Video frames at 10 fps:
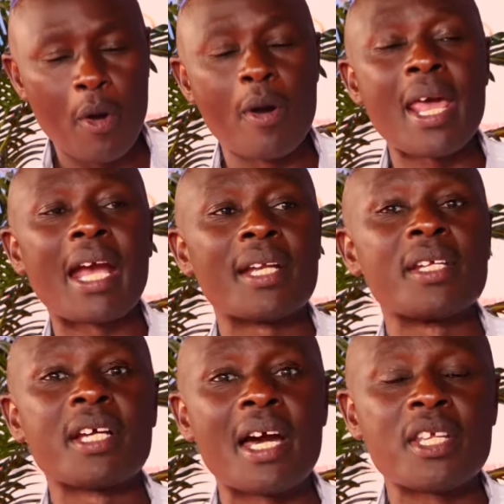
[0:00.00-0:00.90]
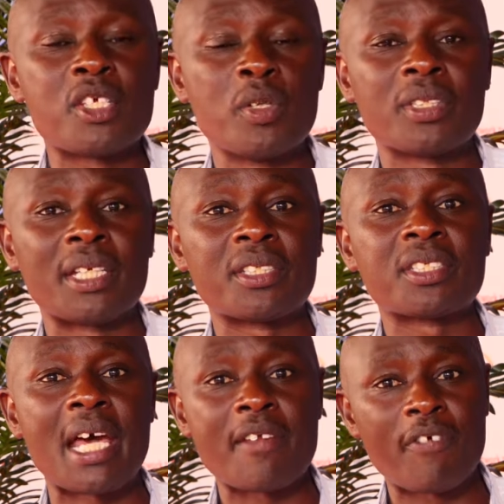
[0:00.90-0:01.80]
All I can encourage you is that
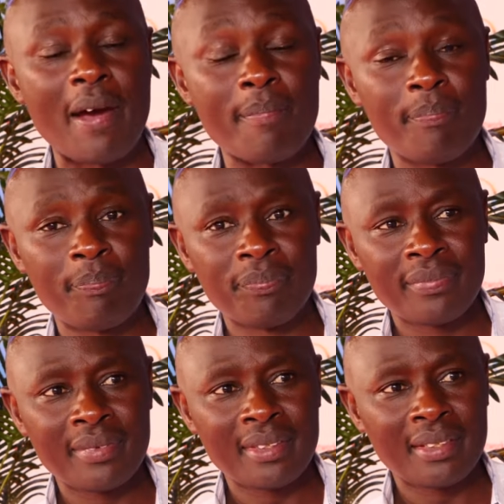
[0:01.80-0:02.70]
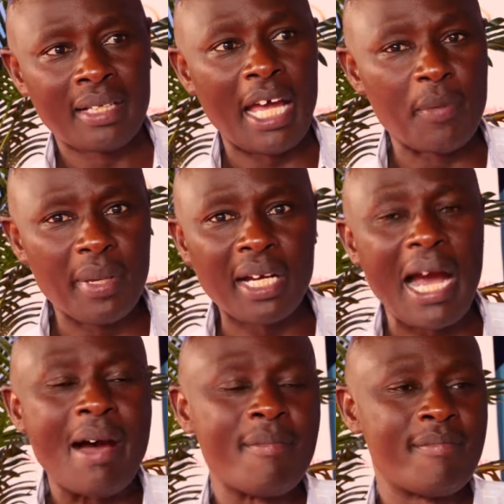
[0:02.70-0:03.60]
stand firm and be
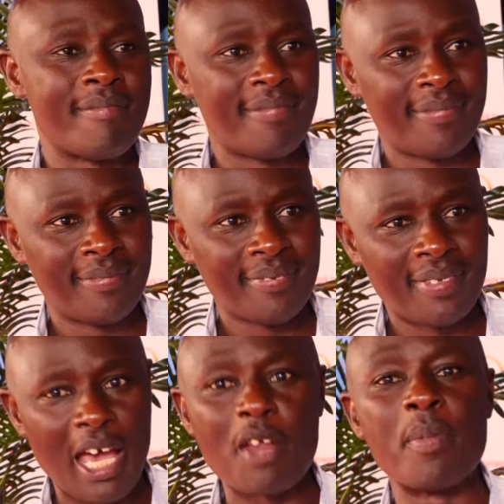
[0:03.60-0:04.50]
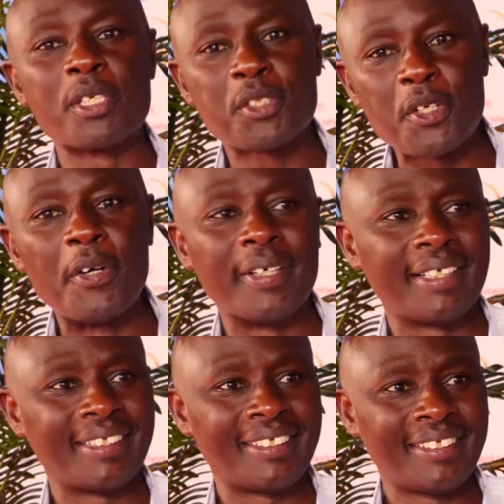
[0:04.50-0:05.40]
calm and be
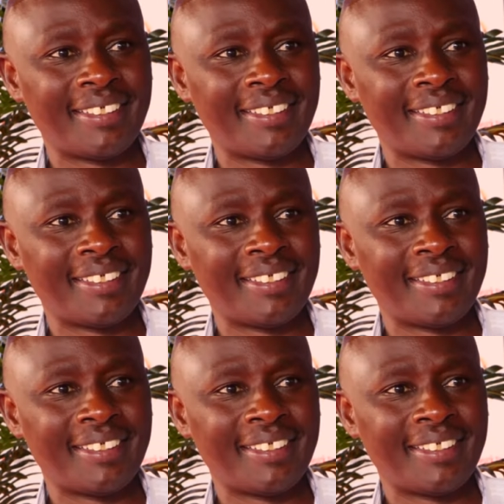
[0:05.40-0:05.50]
strong